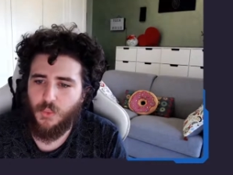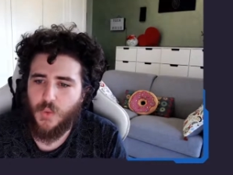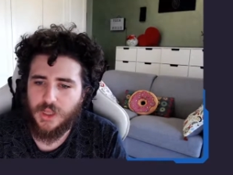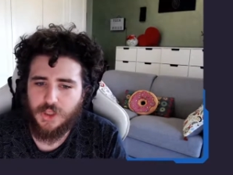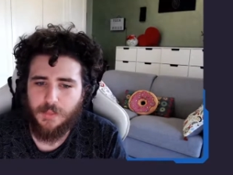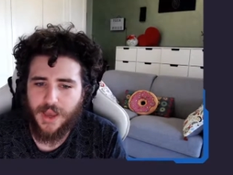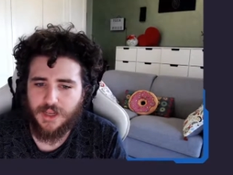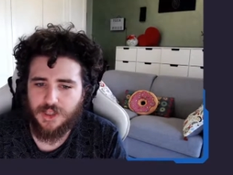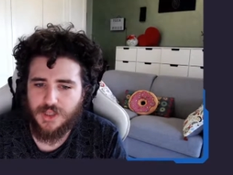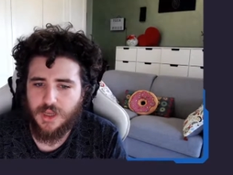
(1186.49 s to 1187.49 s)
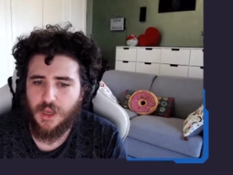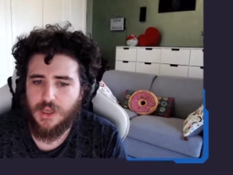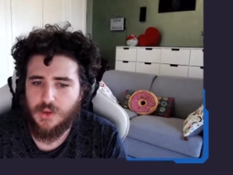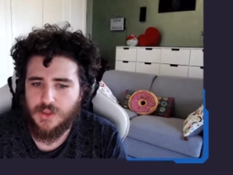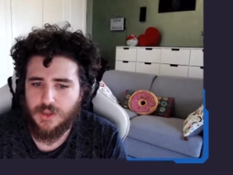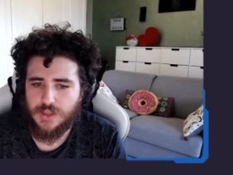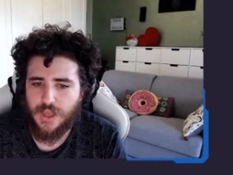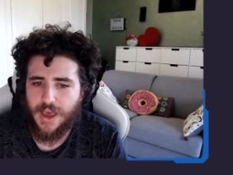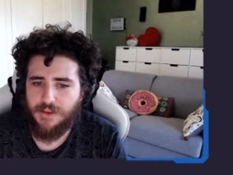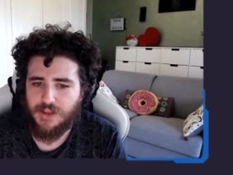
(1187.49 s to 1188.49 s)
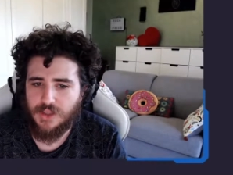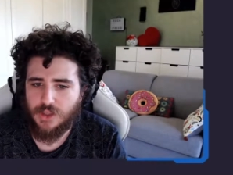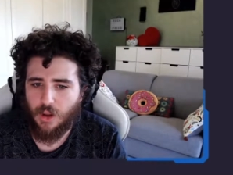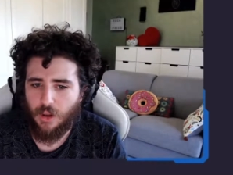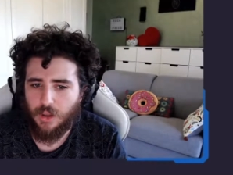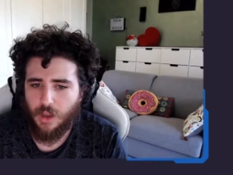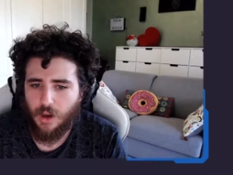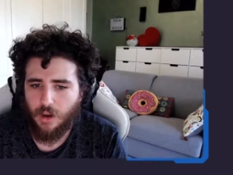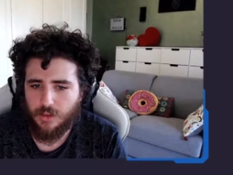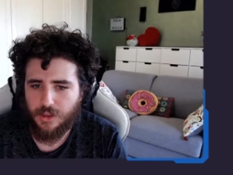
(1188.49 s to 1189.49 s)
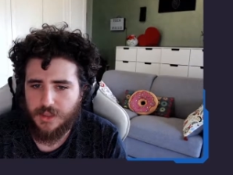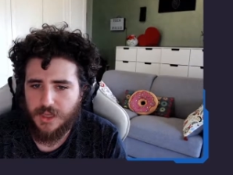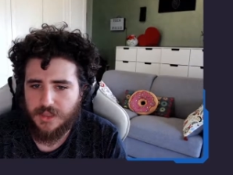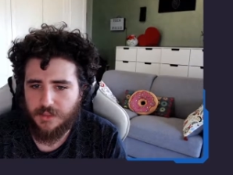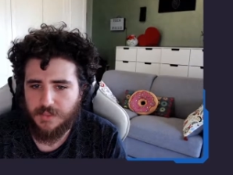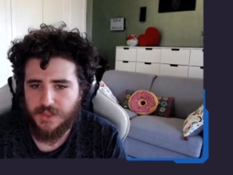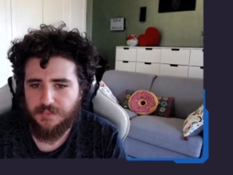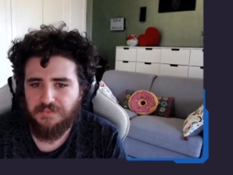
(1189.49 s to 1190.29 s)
which packages users have installed on their systems.